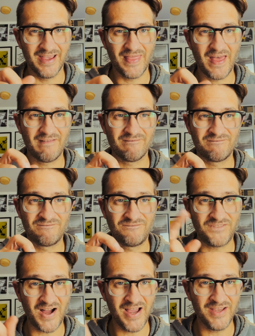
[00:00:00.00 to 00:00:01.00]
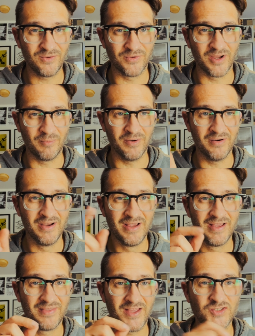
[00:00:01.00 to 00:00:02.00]
And that final number,
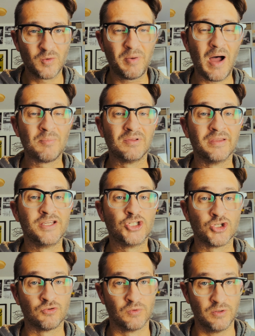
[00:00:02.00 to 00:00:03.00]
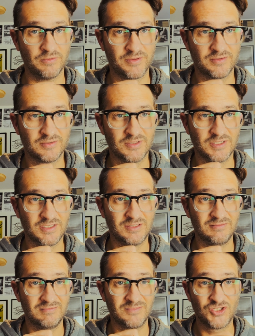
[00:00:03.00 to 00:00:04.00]
that's our population growth
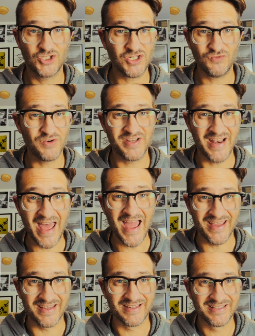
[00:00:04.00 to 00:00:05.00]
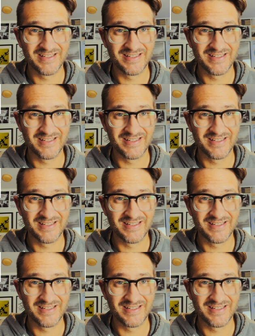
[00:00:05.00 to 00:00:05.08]
just for today.